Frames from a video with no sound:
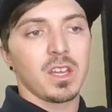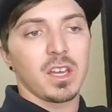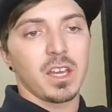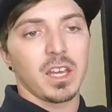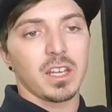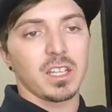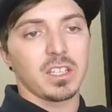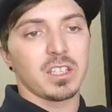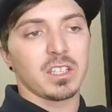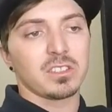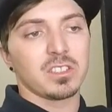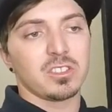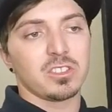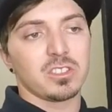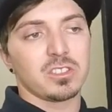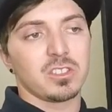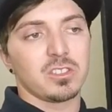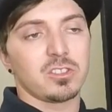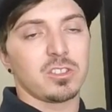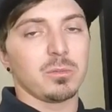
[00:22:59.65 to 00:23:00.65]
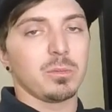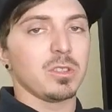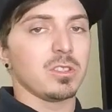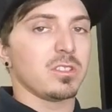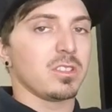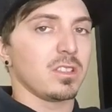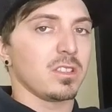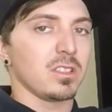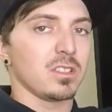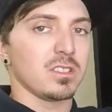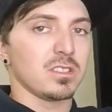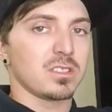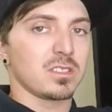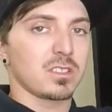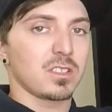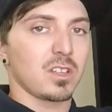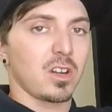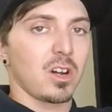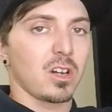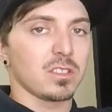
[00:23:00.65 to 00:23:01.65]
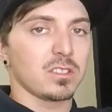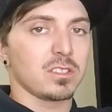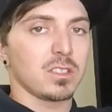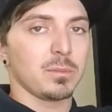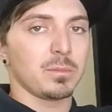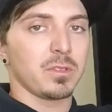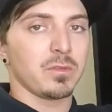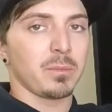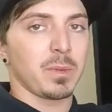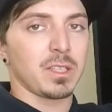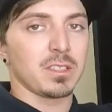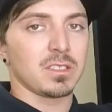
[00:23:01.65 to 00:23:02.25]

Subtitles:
And it doesn't just attribute to this concept of my